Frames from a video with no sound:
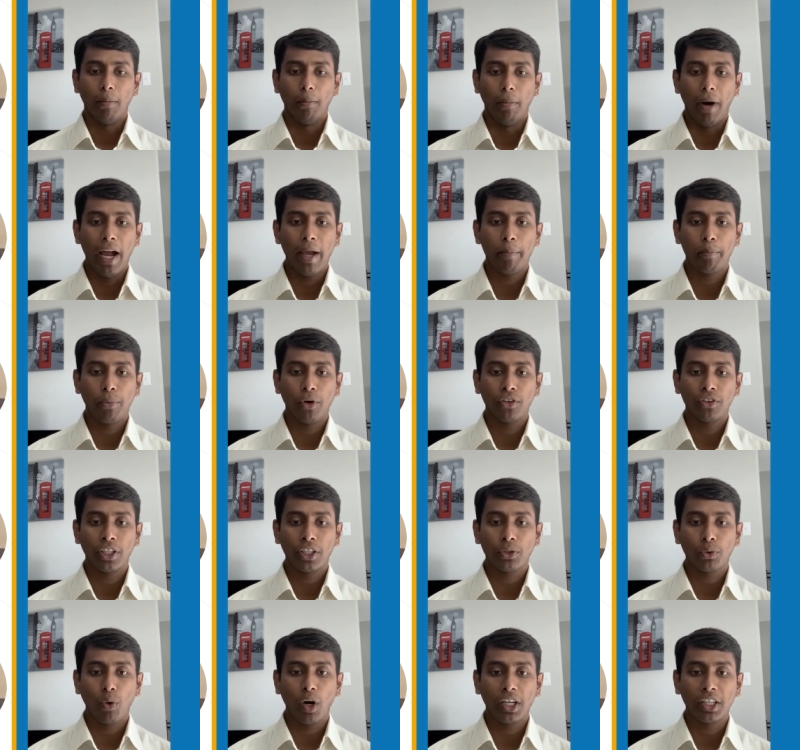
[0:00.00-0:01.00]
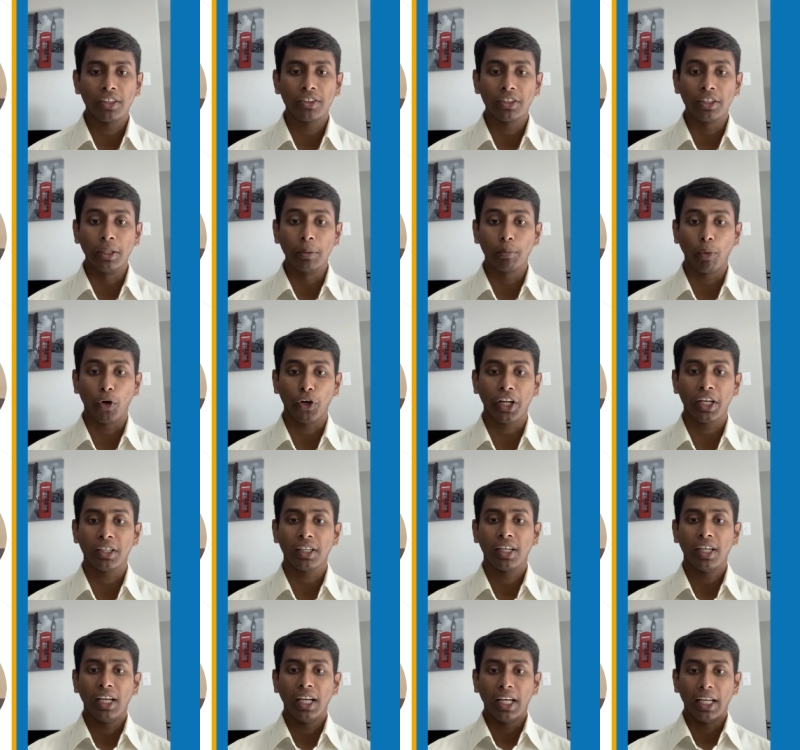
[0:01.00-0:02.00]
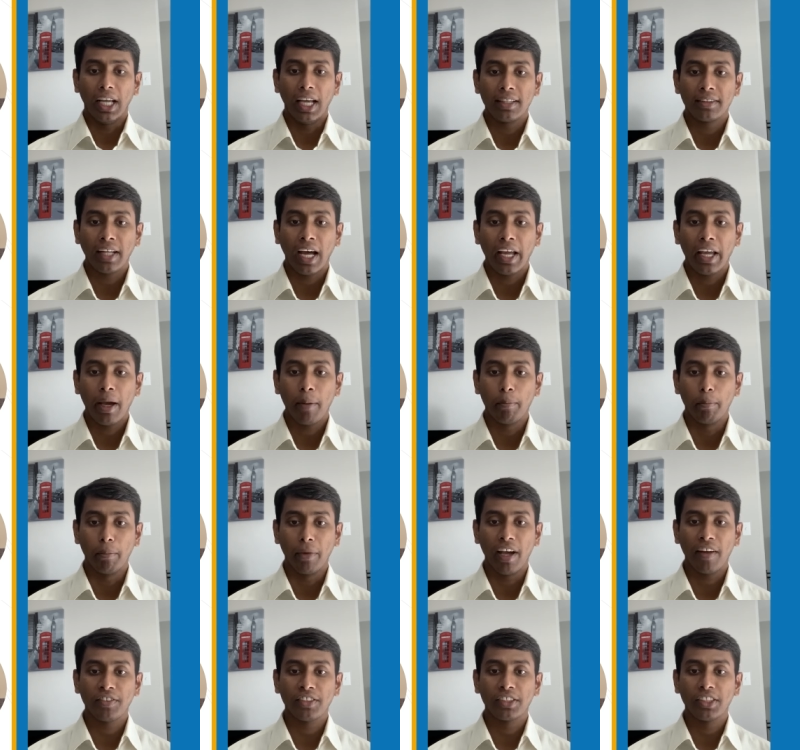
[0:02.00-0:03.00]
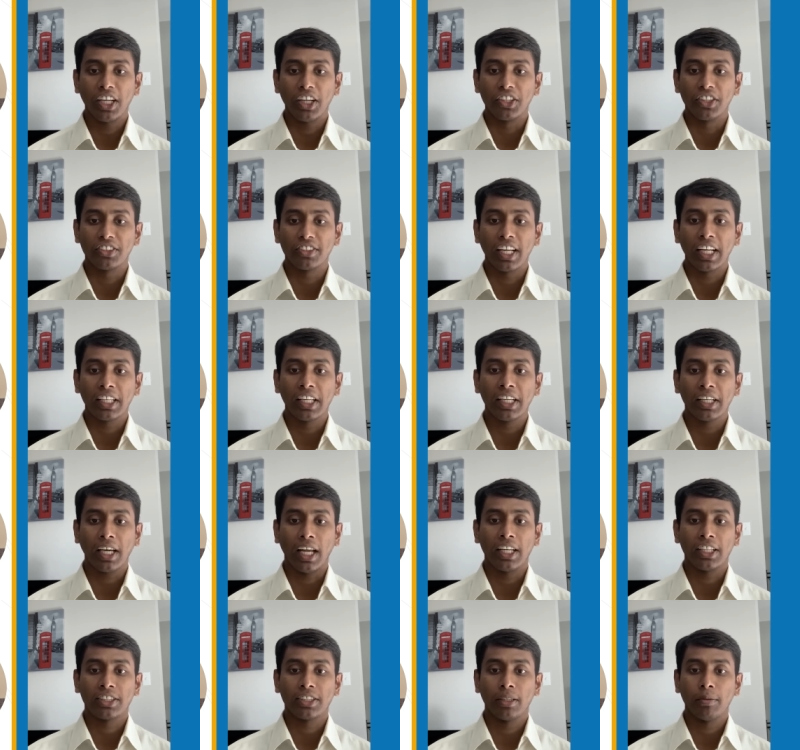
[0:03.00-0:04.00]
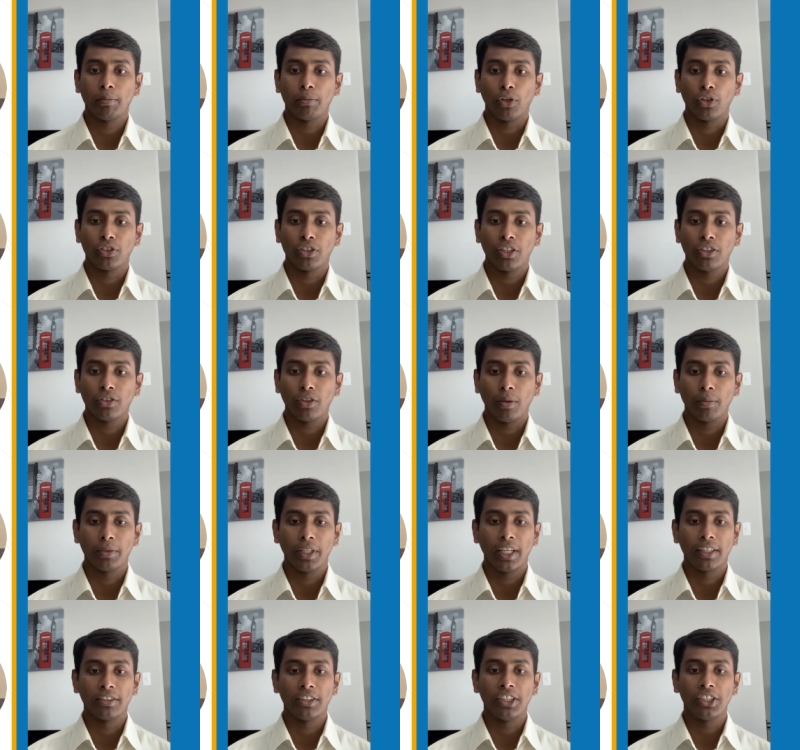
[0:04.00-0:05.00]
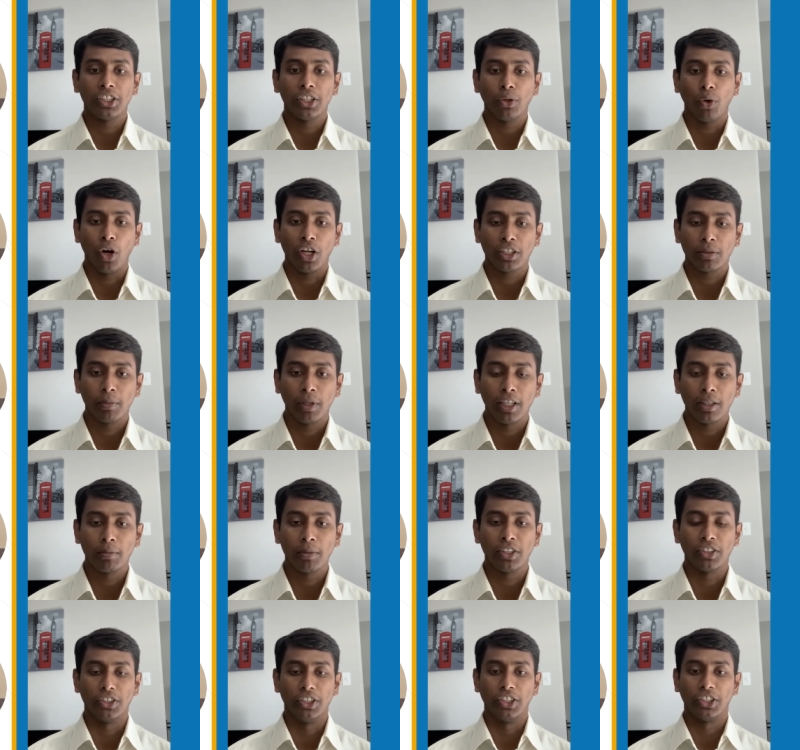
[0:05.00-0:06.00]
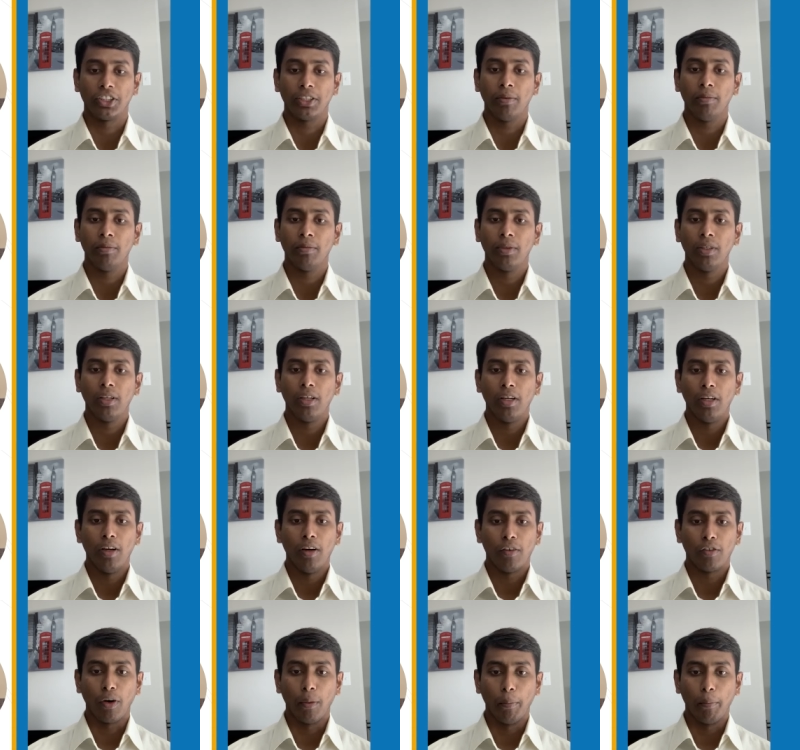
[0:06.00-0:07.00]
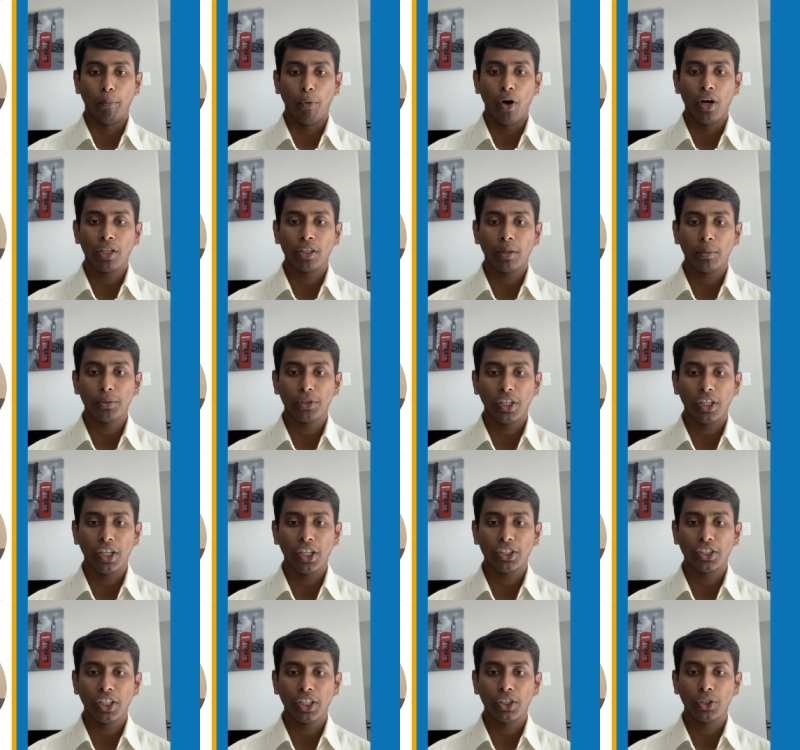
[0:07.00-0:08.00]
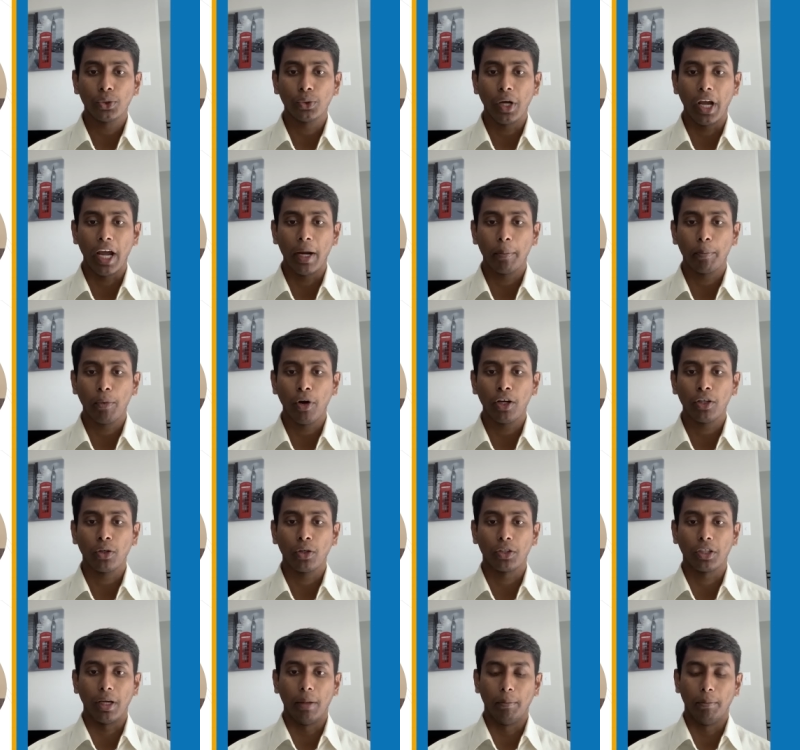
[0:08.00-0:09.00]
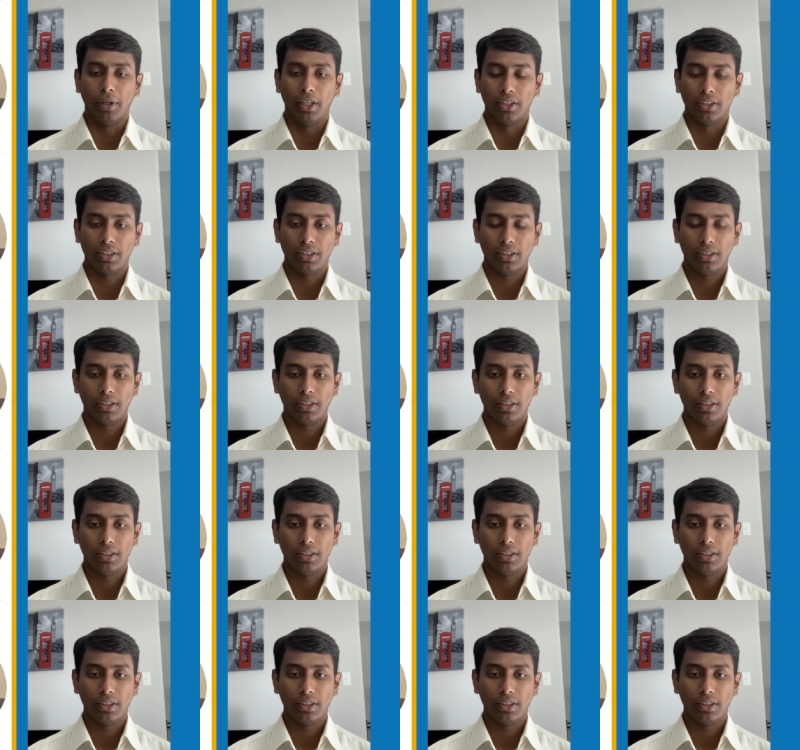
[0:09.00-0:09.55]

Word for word: My project work is important as I have mapped the recycling collection process of the existing waste management system from point of generation to endpoint on campus.